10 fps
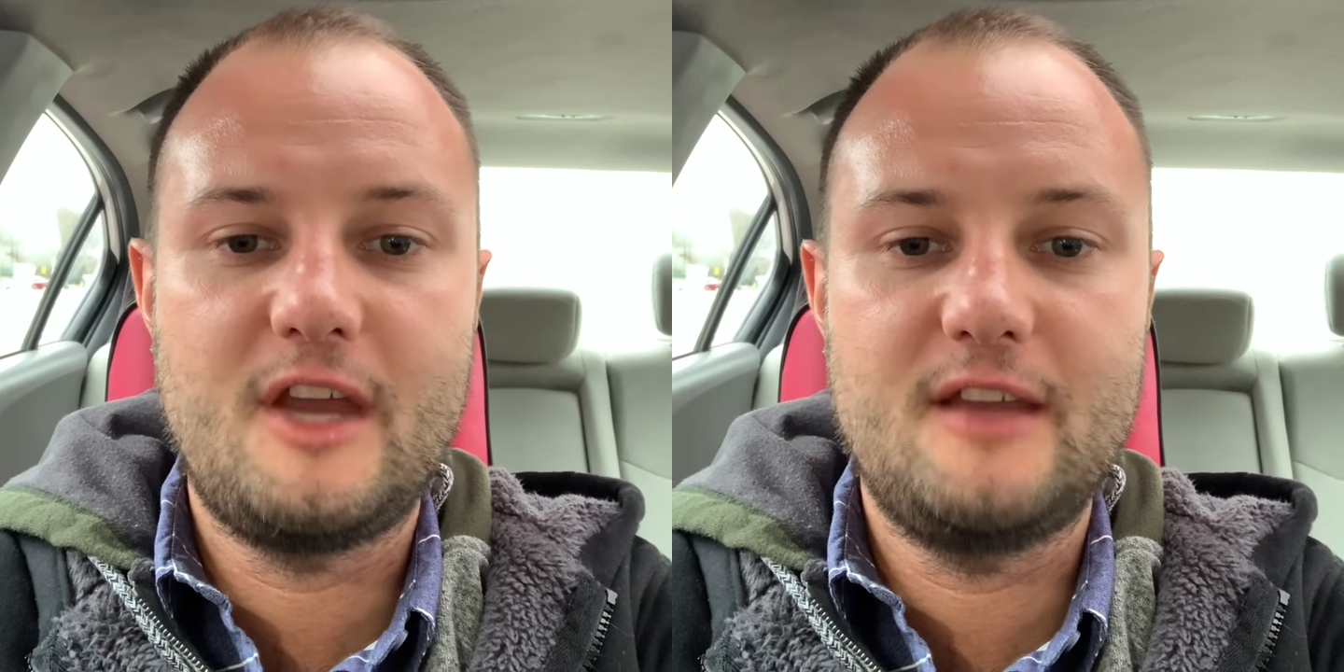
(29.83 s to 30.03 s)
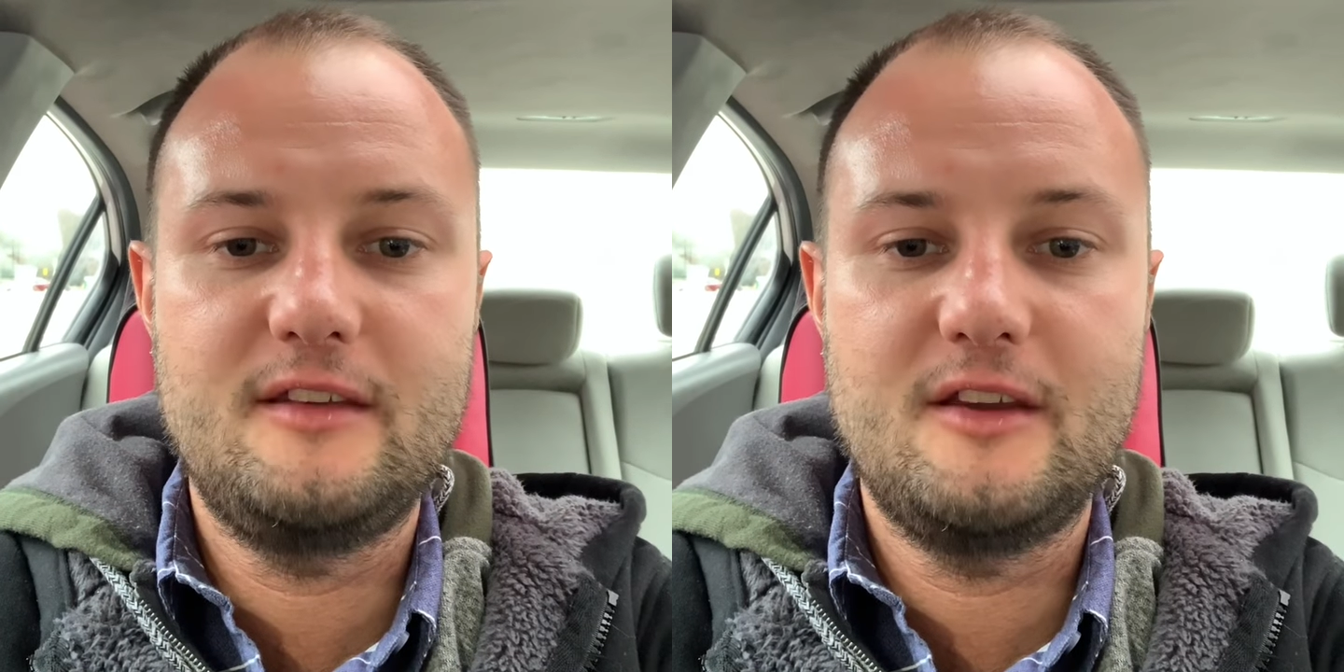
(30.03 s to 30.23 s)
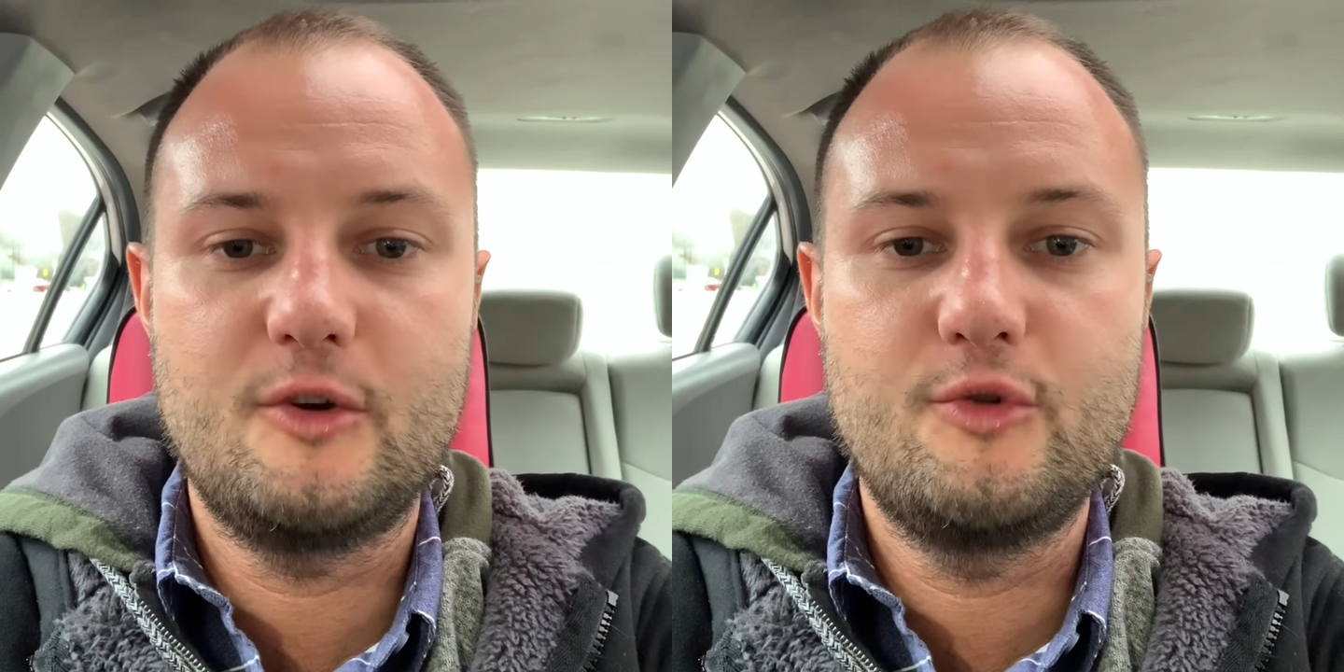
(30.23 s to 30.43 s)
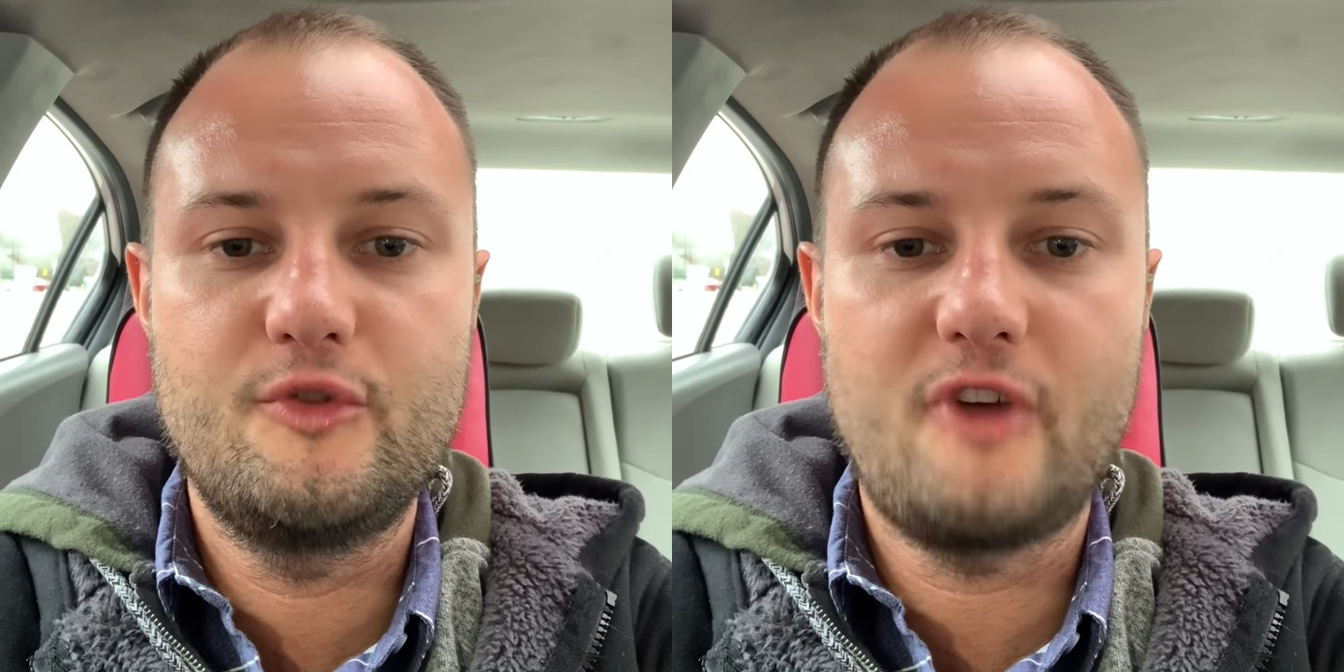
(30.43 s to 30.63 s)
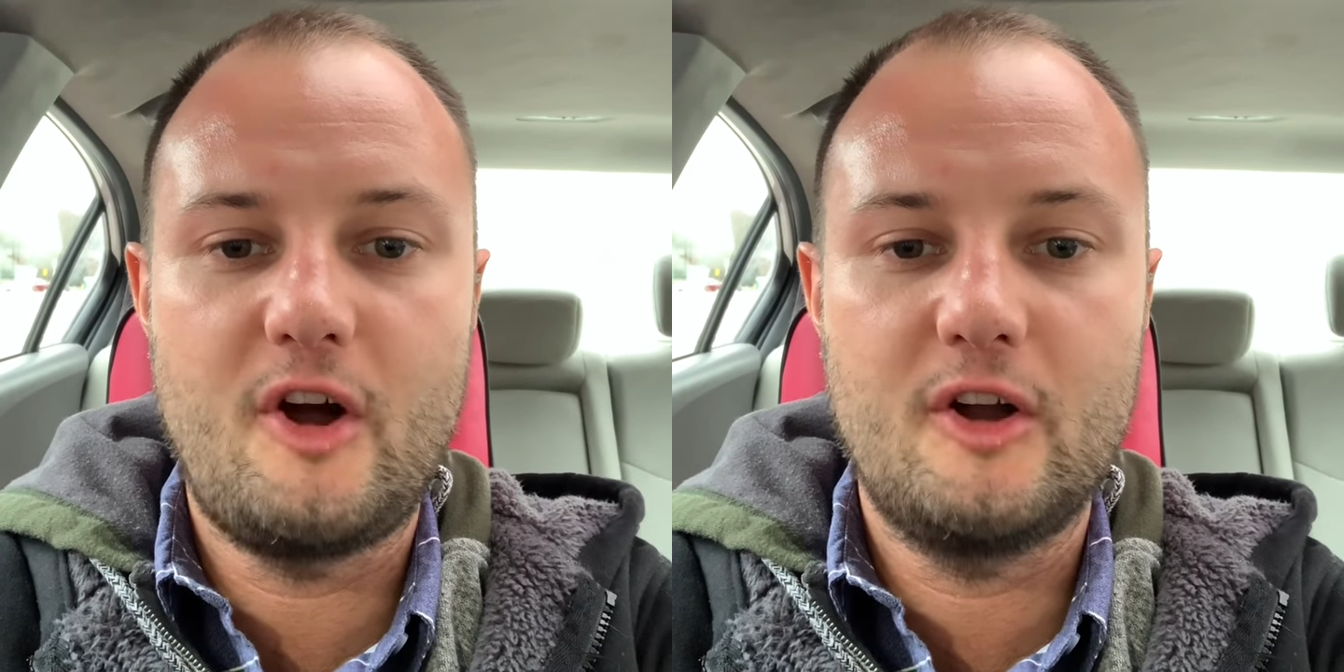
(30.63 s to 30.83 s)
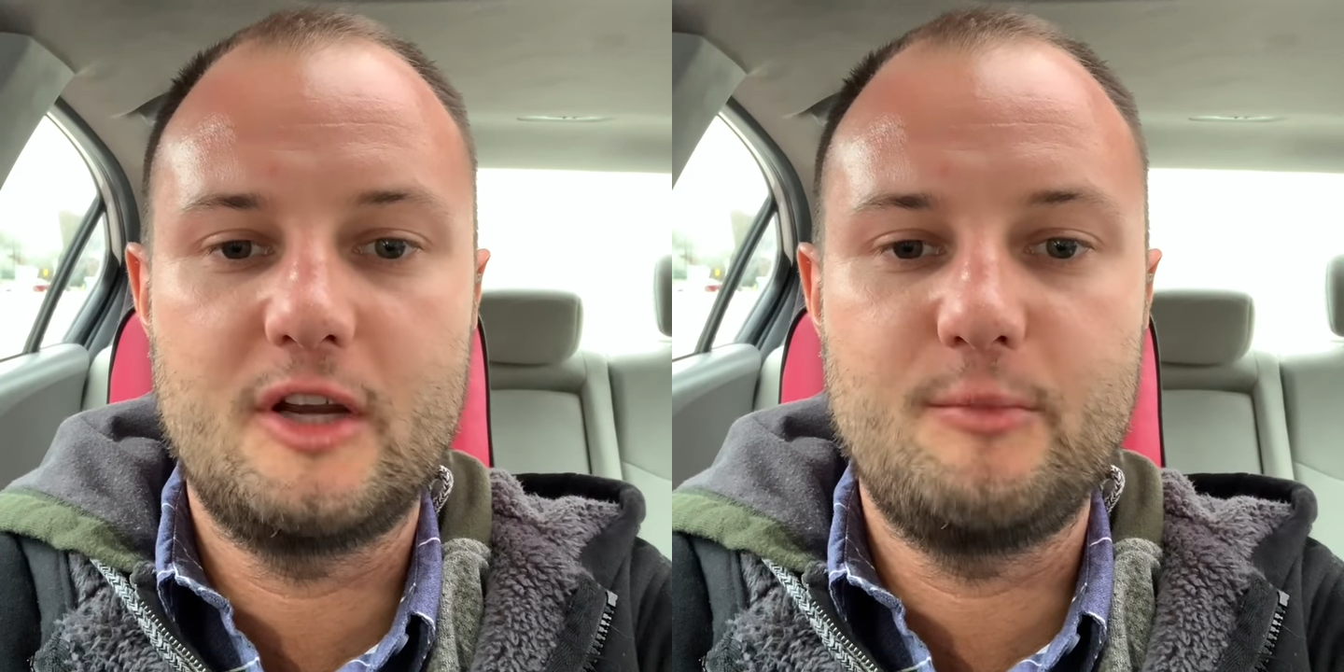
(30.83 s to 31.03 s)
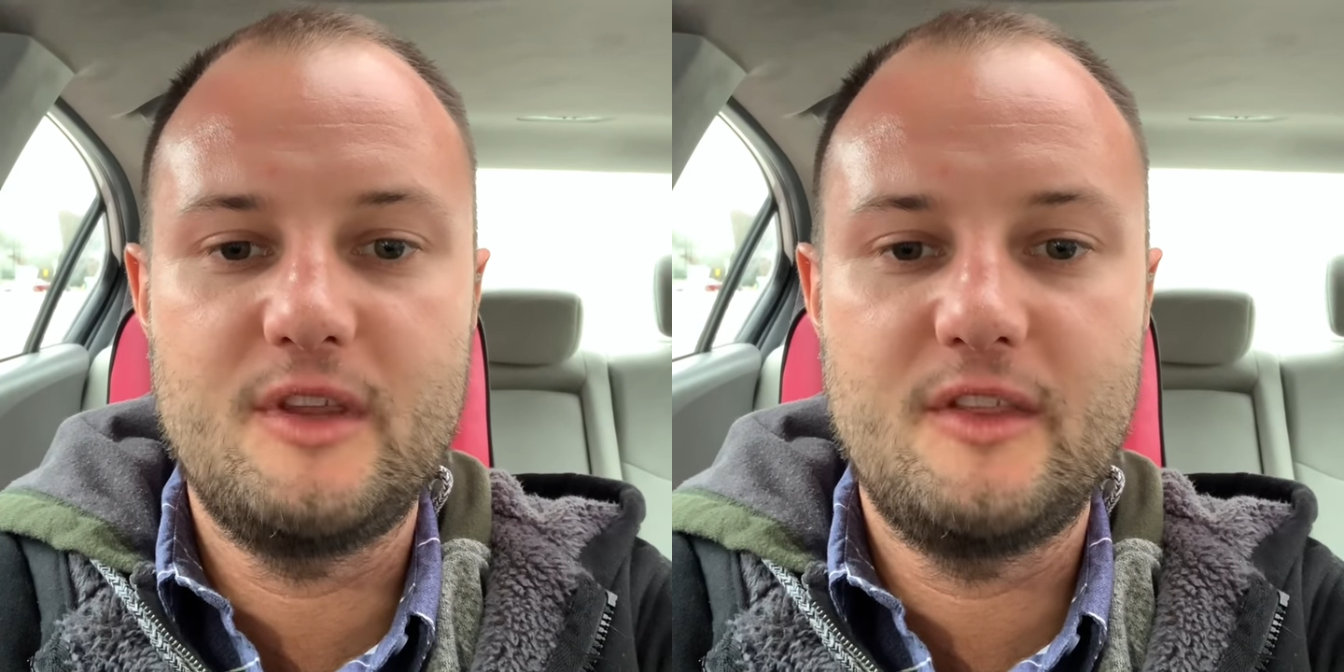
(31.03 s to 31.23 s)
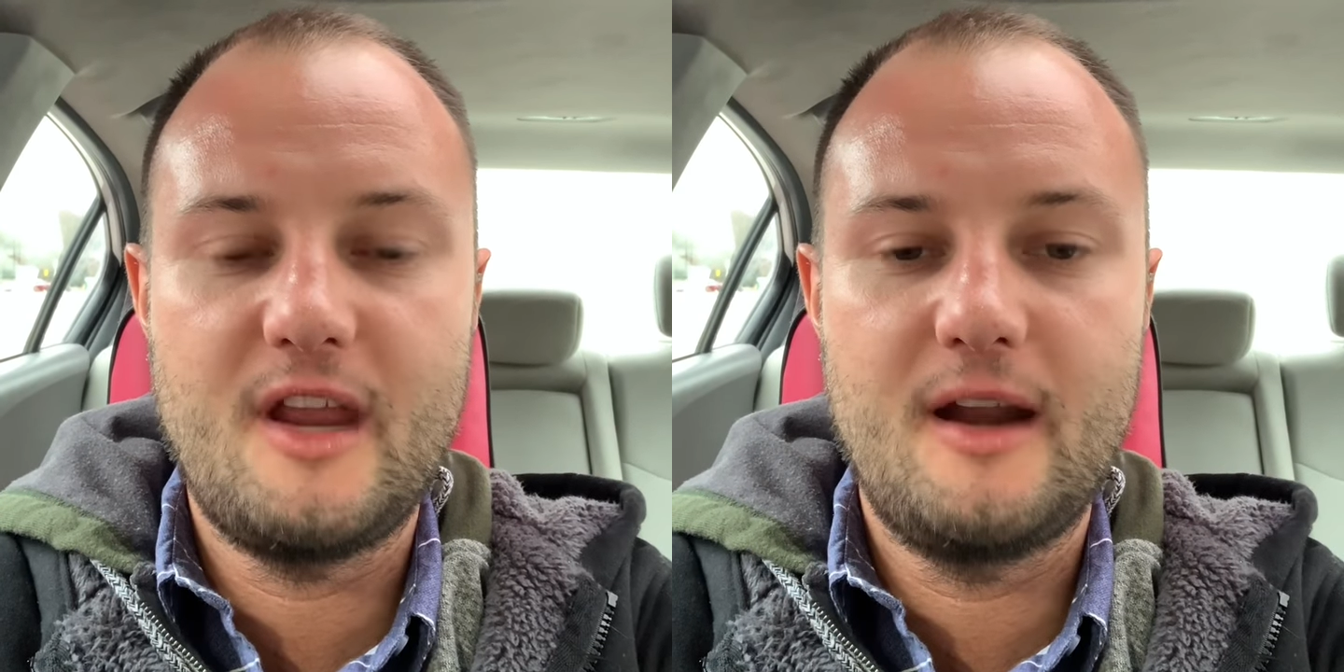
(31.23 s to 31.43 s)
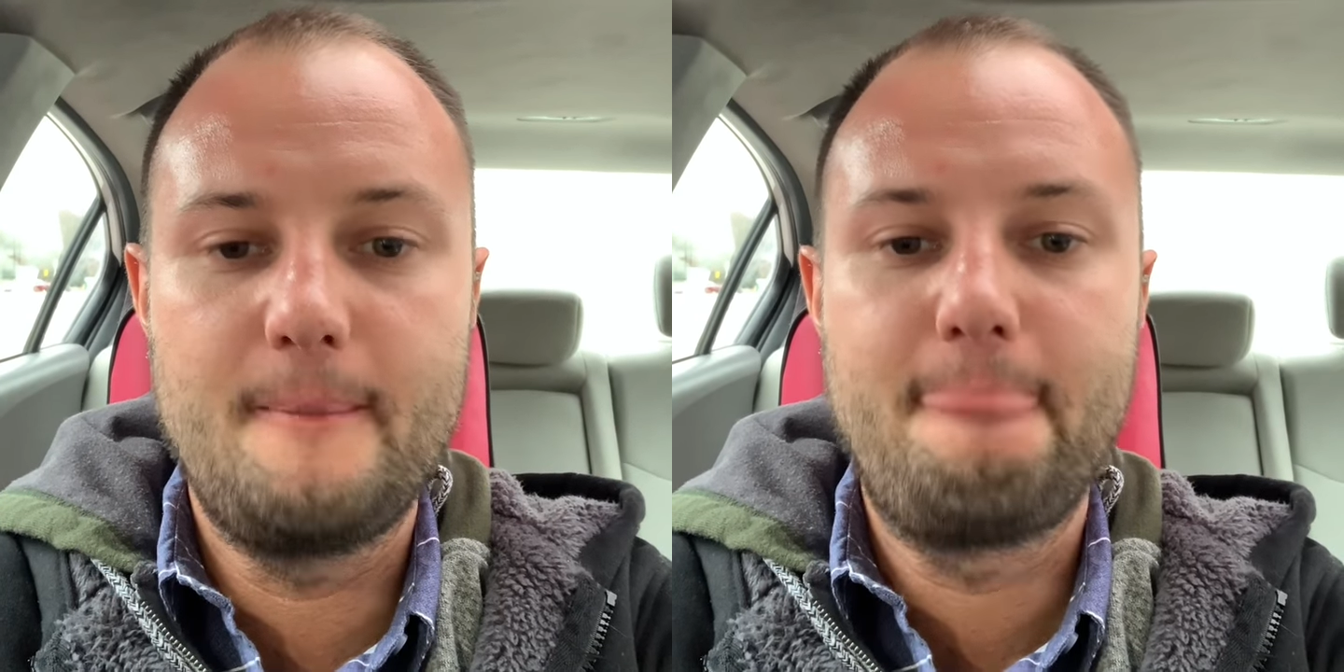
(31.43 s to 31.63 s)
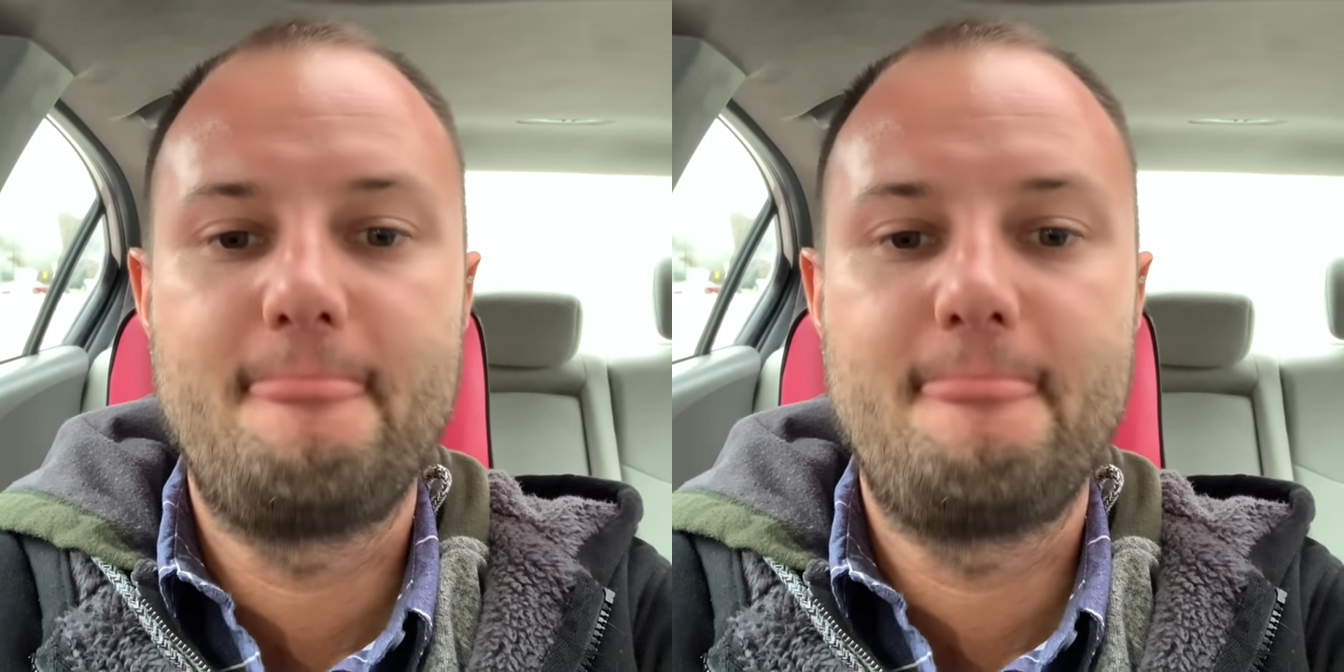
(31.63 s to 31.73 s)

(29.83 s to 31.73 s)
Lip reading: idea who is all going to be there.